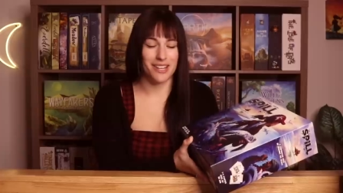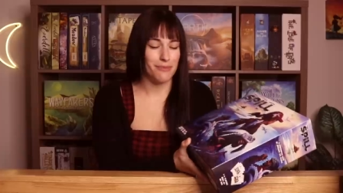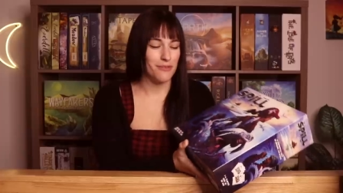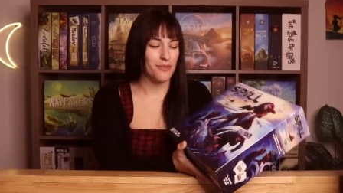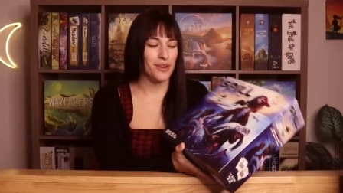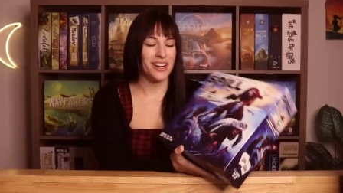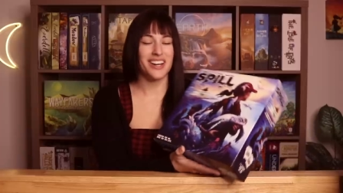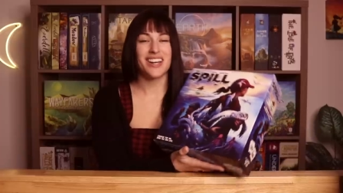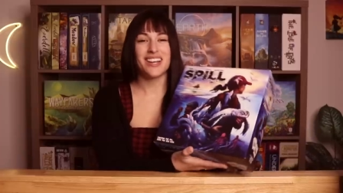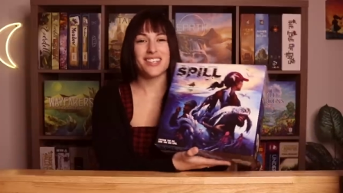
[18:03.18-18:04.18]
it before,
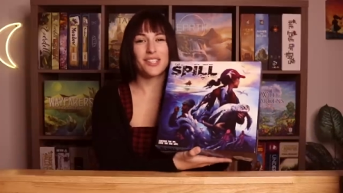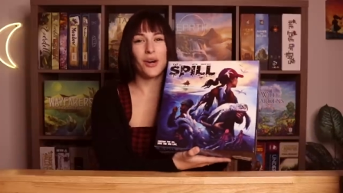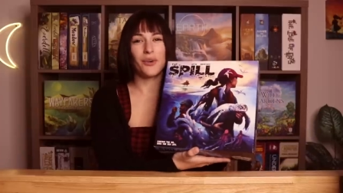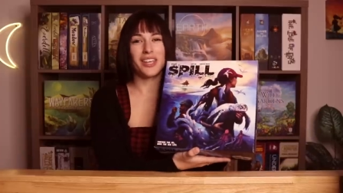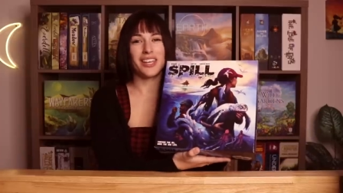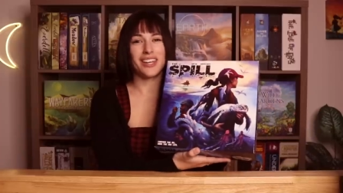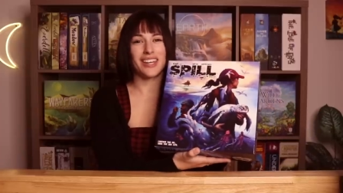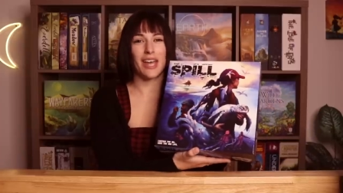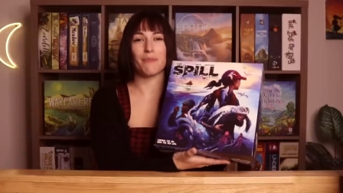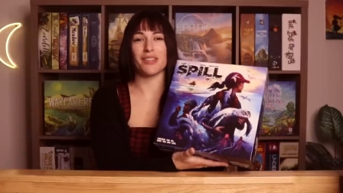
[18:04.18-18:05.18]
so he
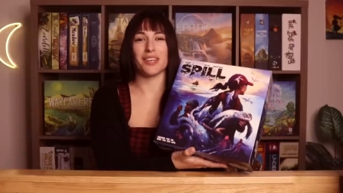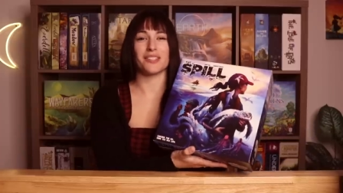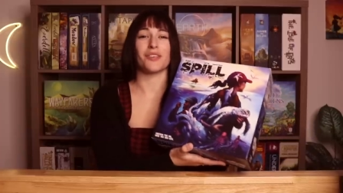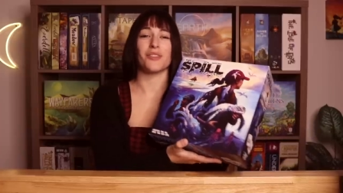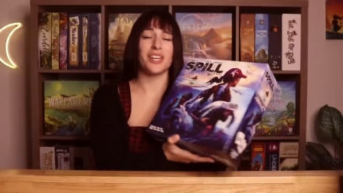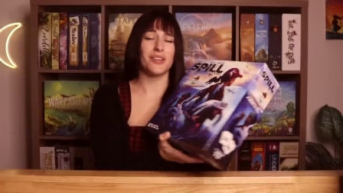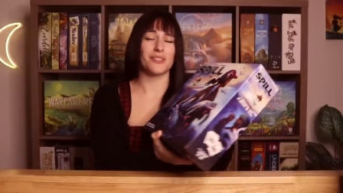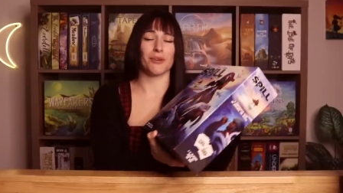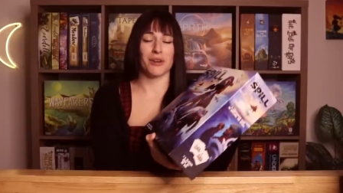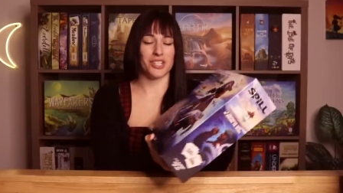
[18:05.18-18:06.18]
gave me this. So thank you
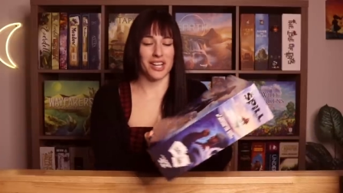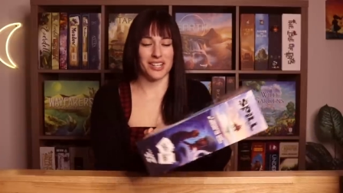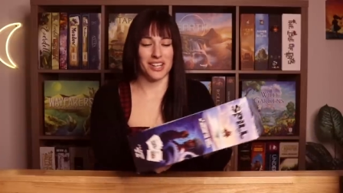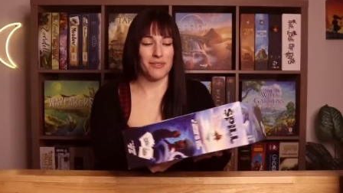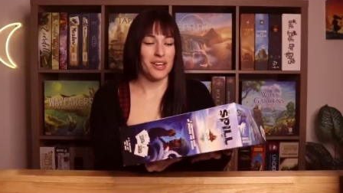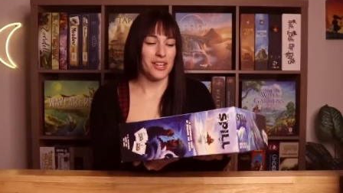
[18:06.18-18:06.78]
so much, Andy.